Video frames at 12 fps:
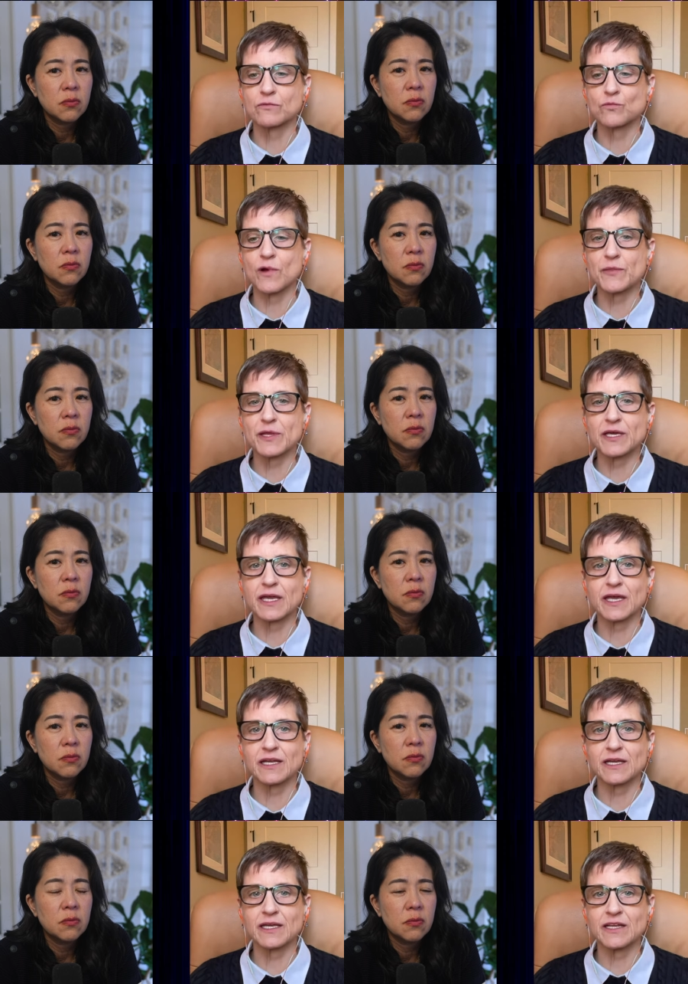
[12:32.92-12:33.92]
Speaker 1: what they can
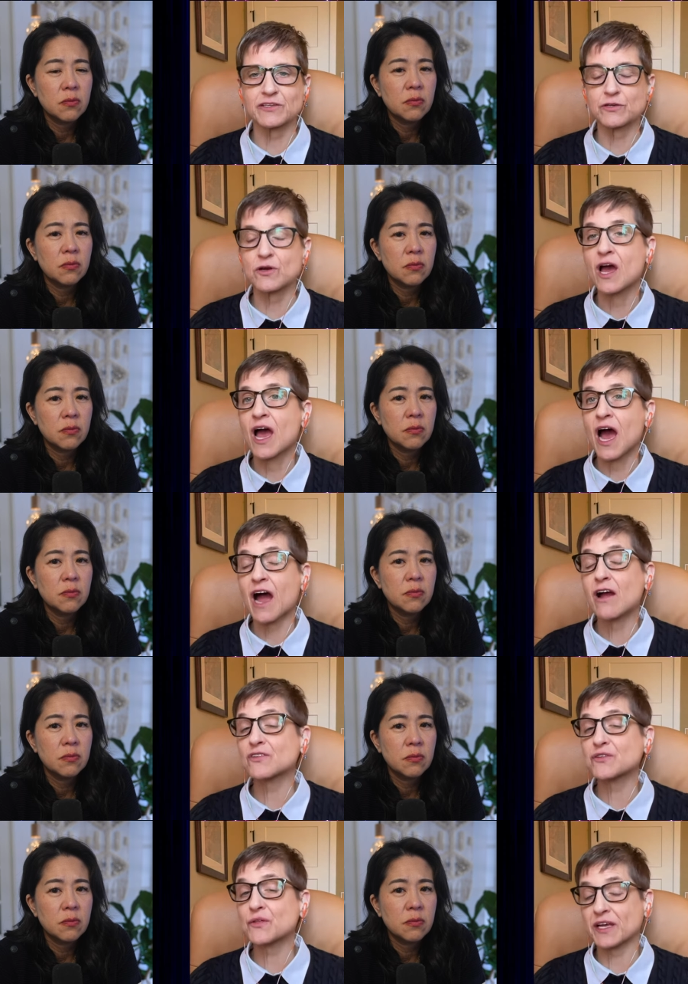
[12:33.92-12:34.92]
and cannot do. I
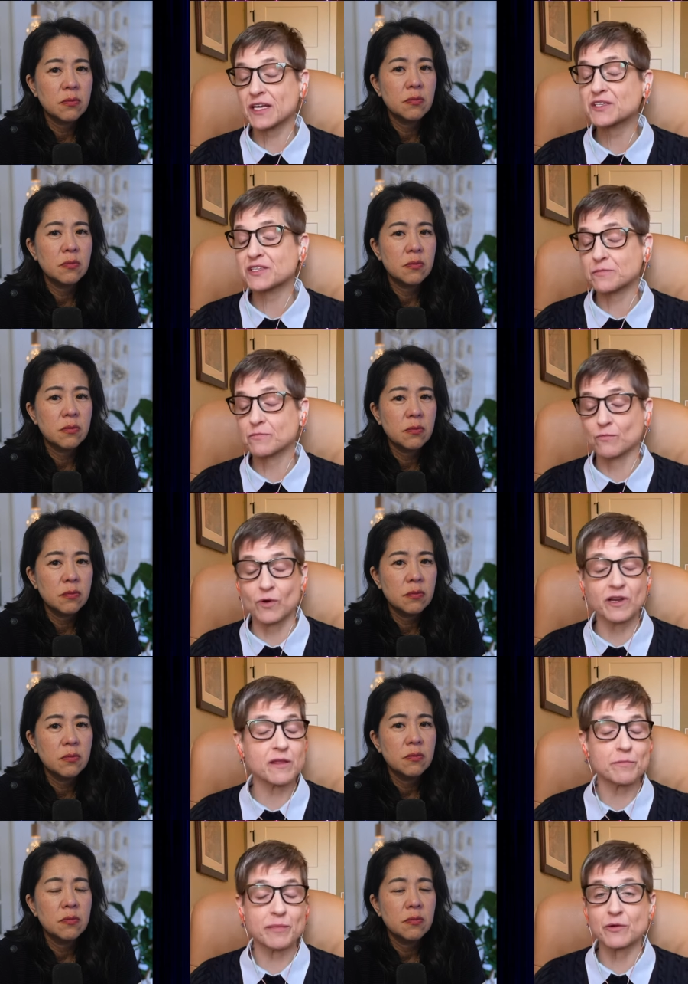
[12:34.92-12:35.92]
also think it's one of
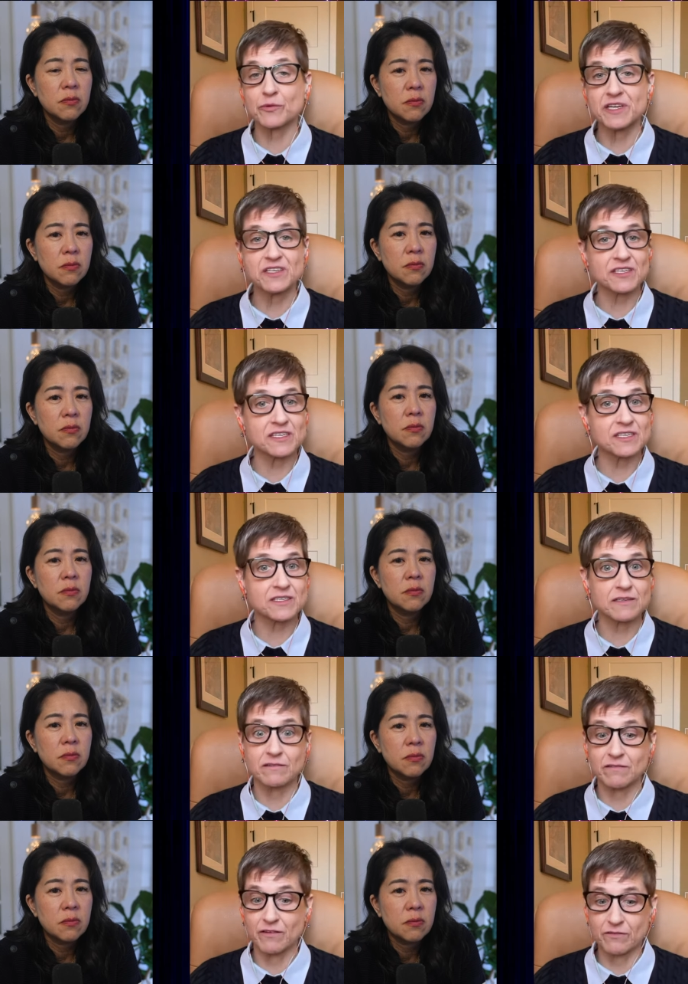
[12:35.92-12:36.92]
the big reasons
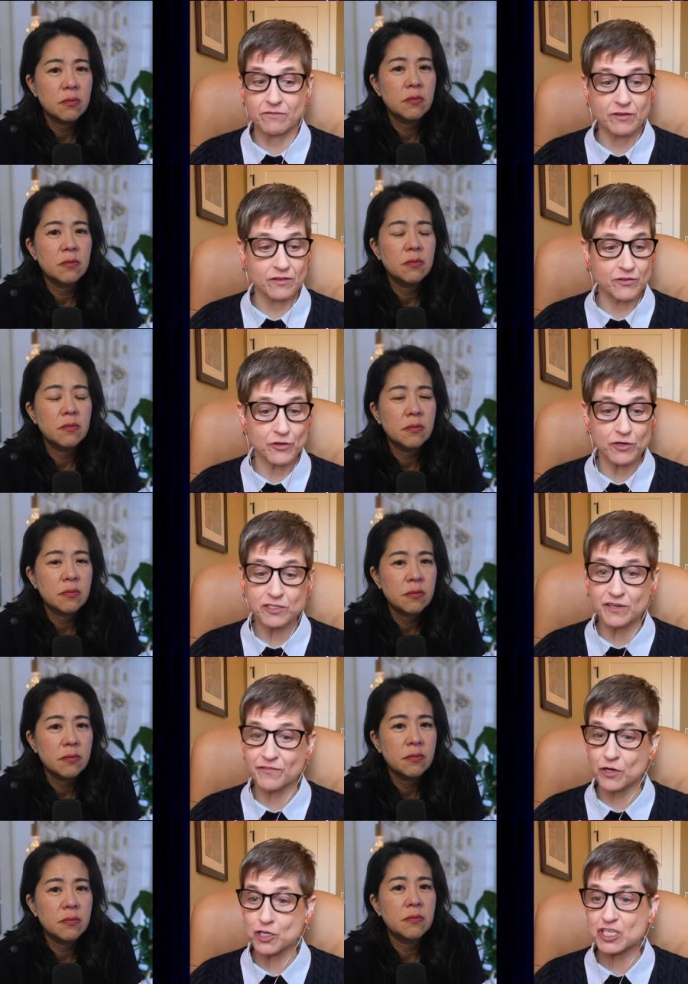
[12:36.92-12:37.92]

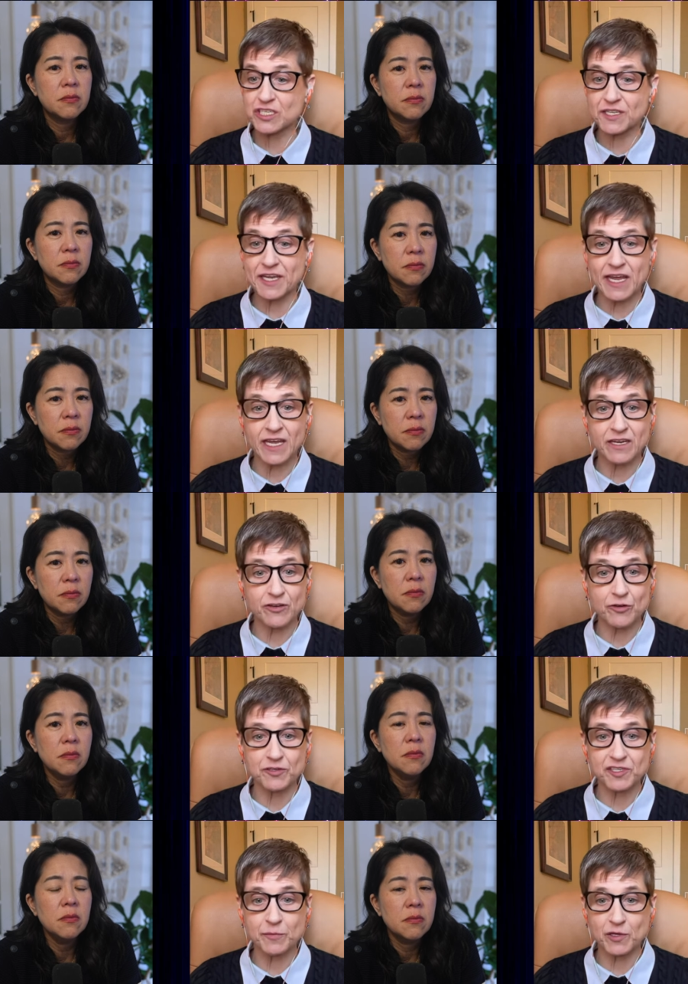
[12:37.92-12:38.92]
neurodivergent and
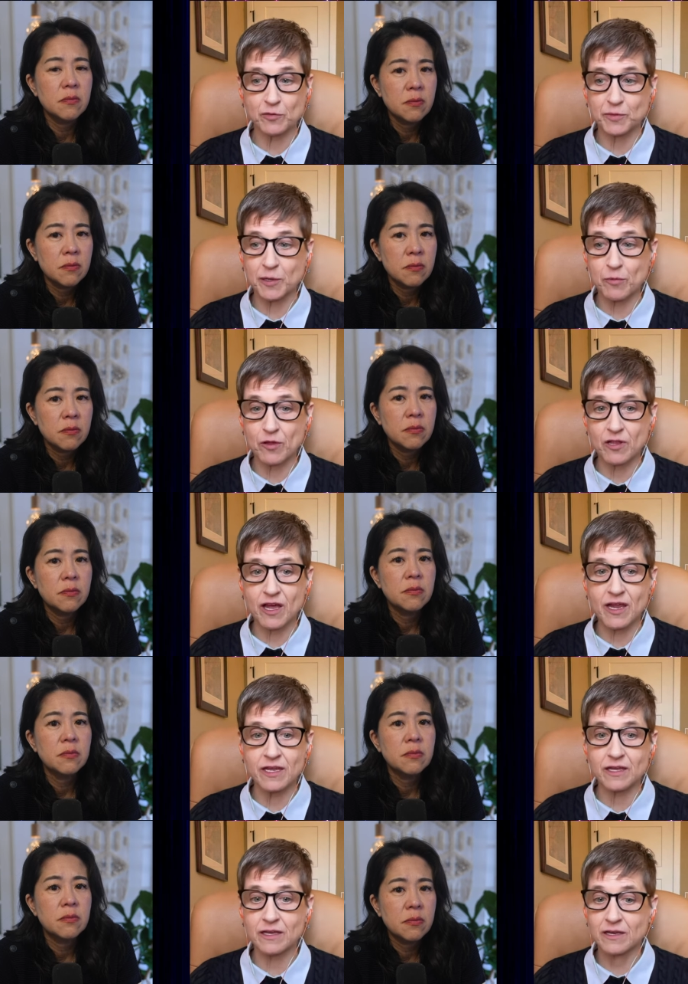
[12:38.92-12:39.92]
neurotypical people
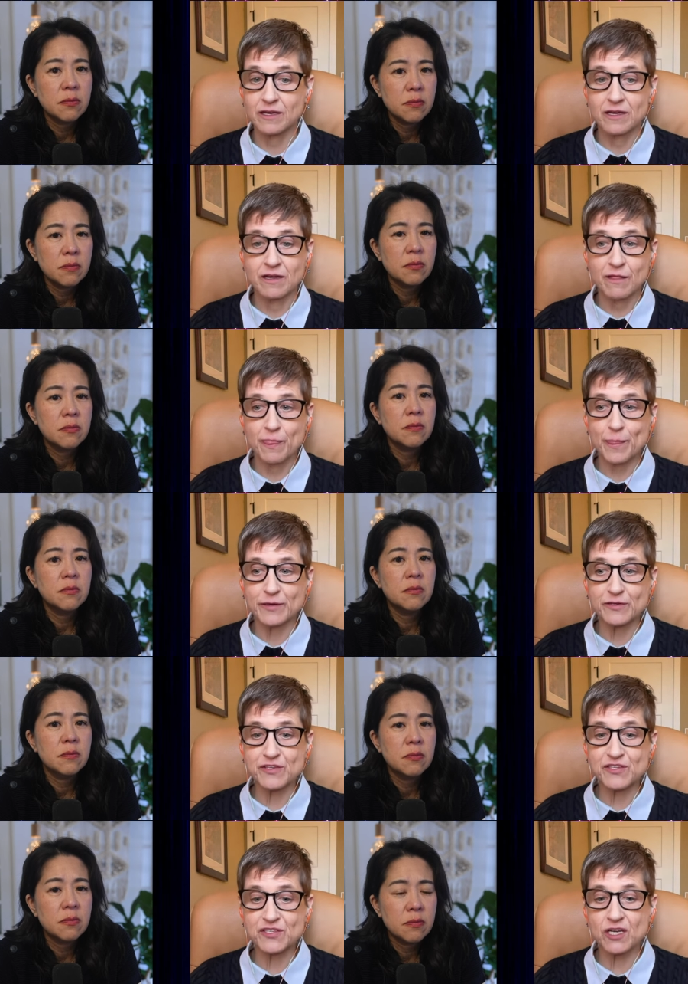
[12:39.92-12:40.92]
alike there's
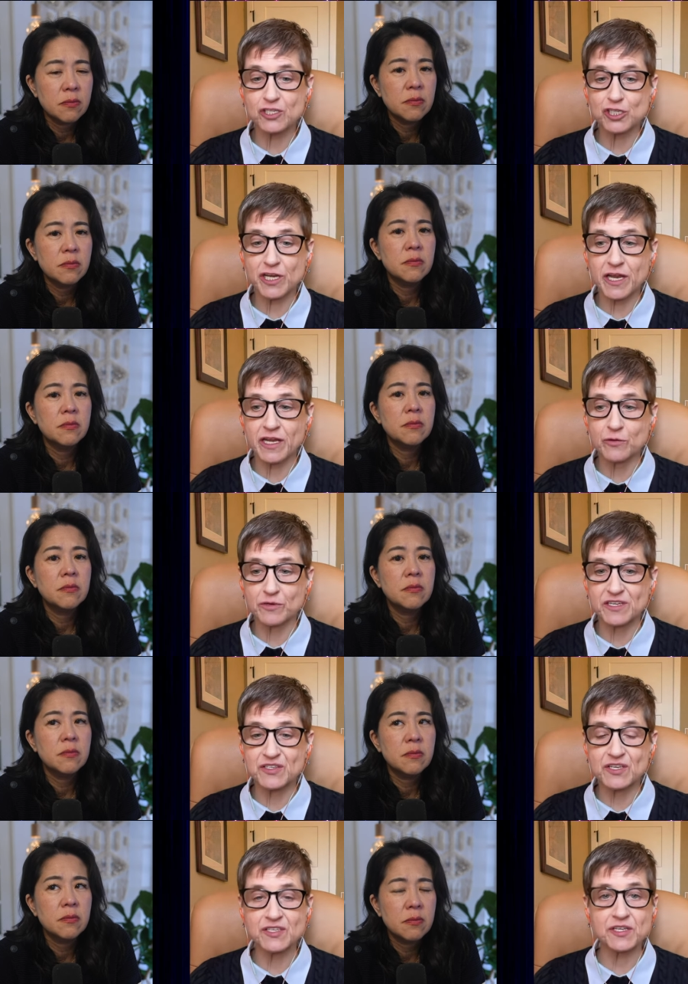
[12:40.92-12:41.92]
such a
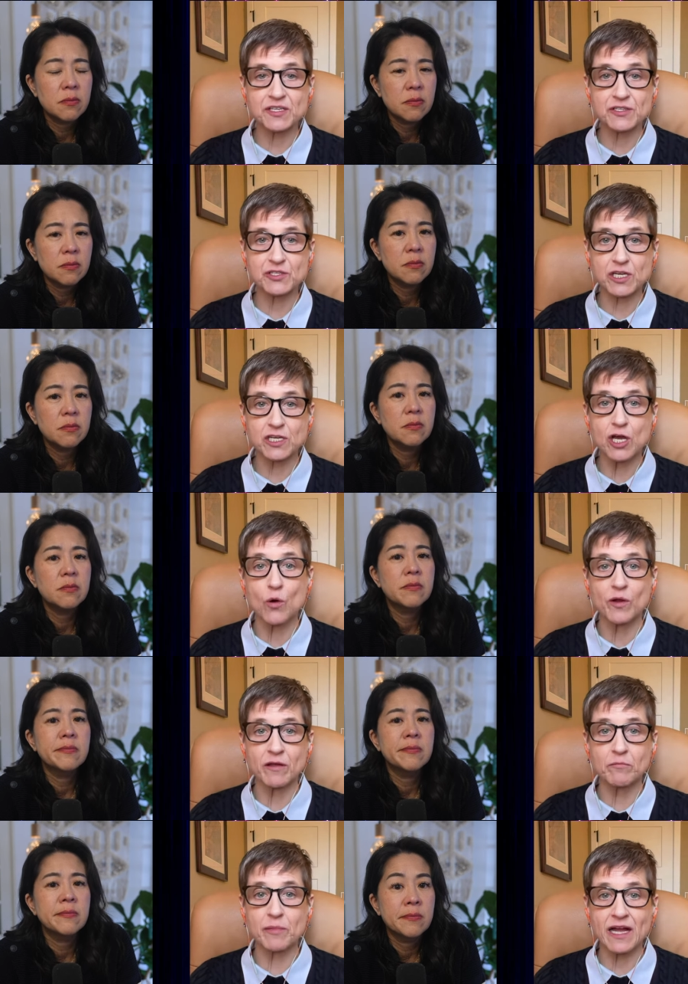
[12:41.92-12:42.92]
resistance to
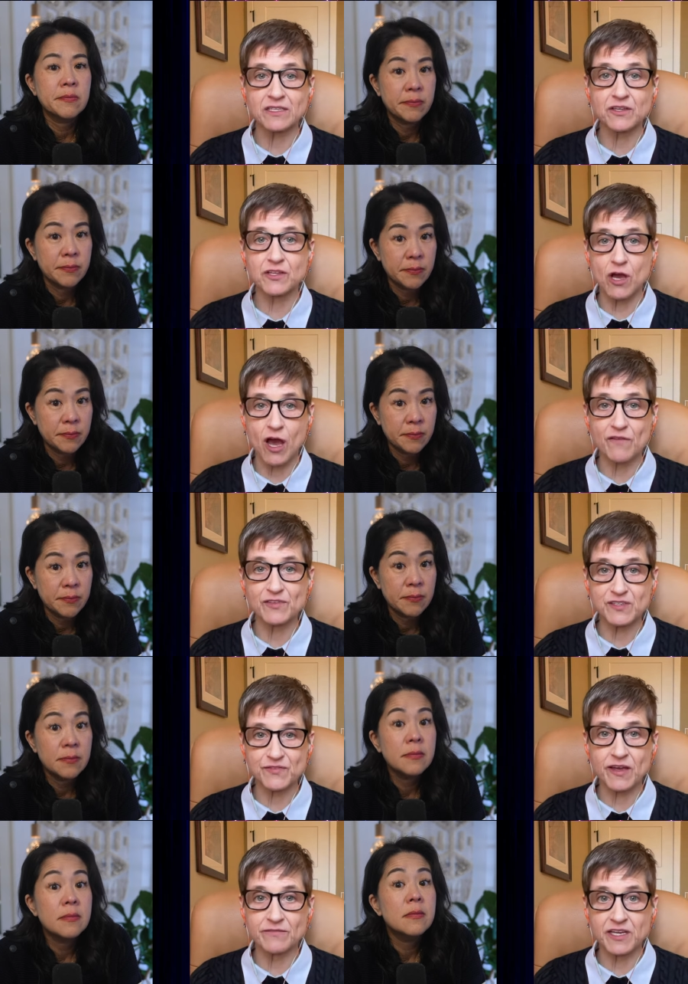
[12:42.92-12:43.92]
going back to the office
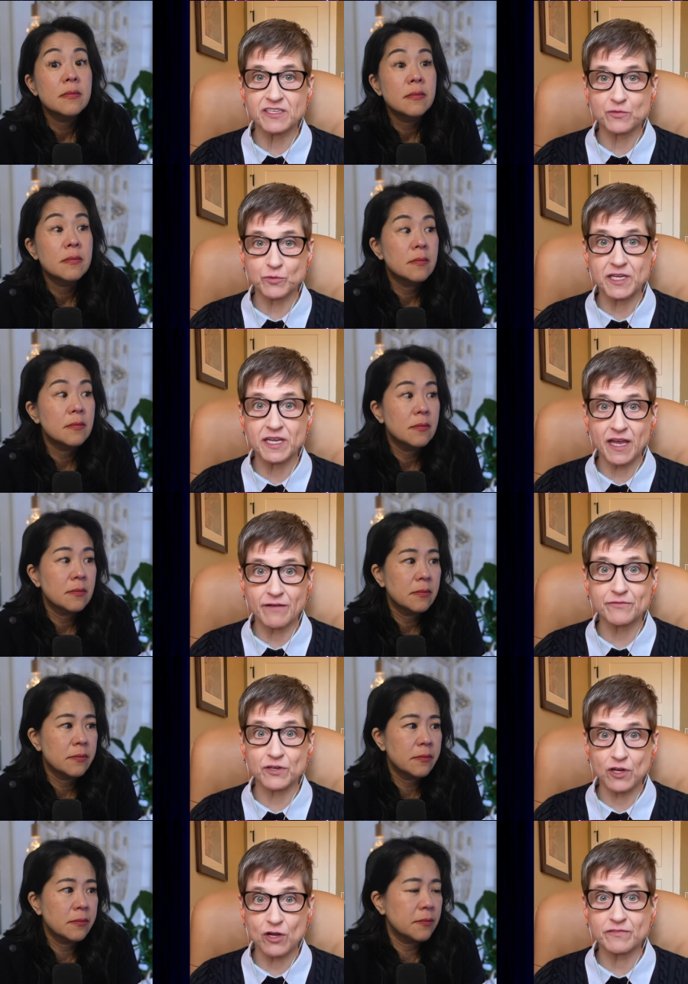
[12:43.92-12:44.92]
5 days a week after
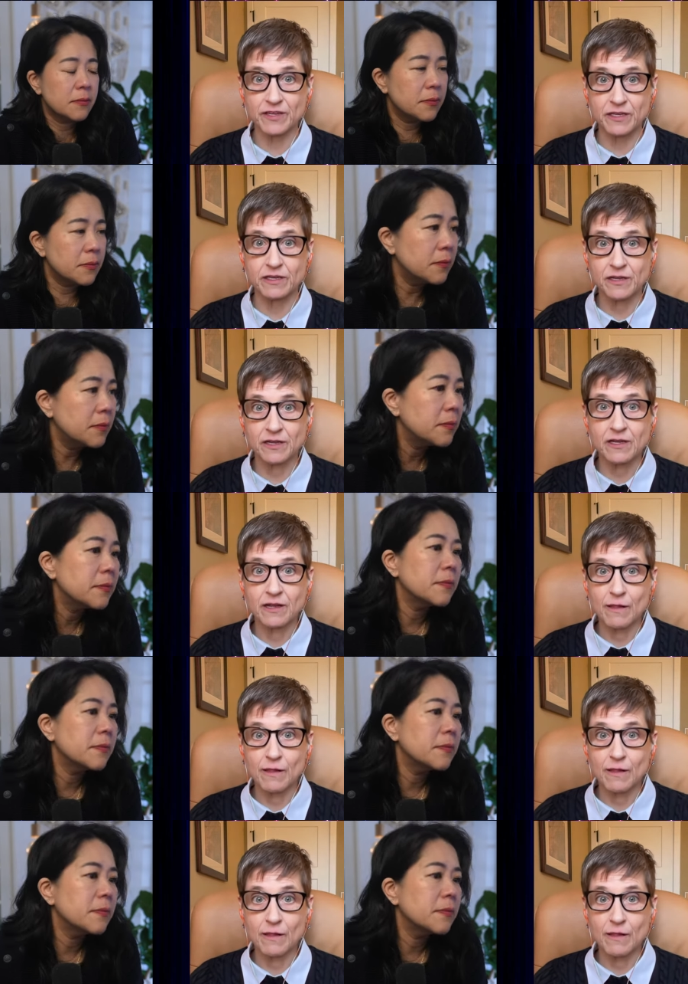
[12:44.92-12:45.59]
COVID. Mm-hmm.